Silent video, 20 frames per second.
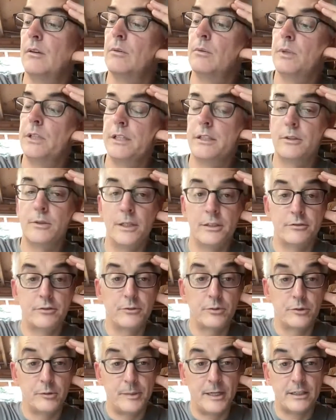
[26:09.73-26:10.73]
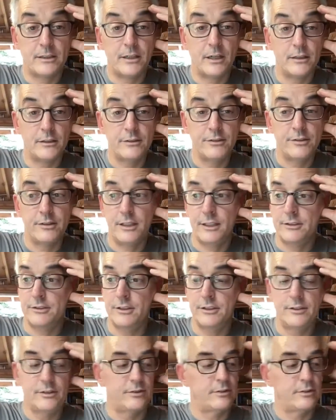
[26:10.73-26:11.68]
of the questions was about color selections.